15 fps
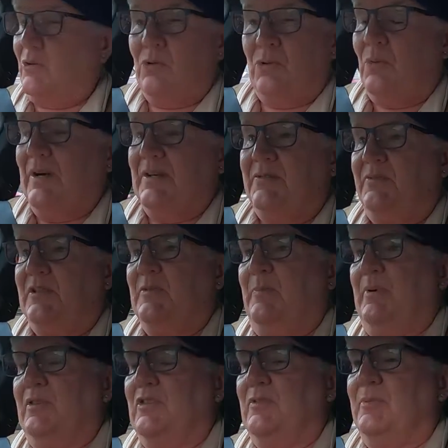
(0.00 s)
always
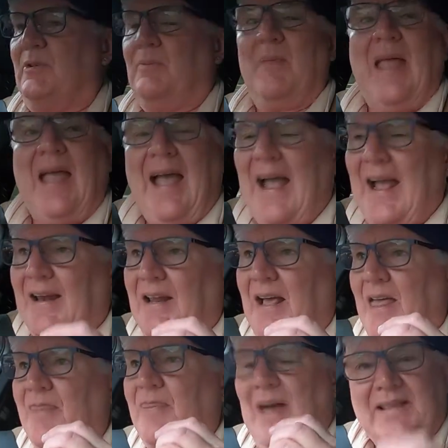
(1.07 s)
responsible. And
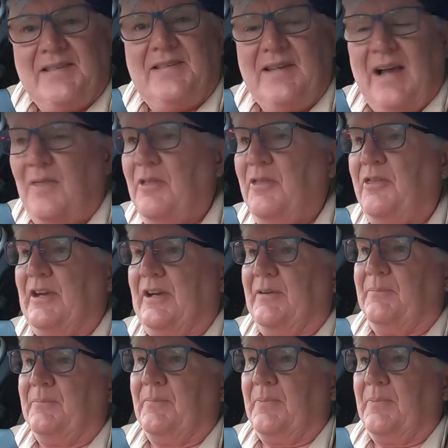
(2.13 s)
that's the other thing.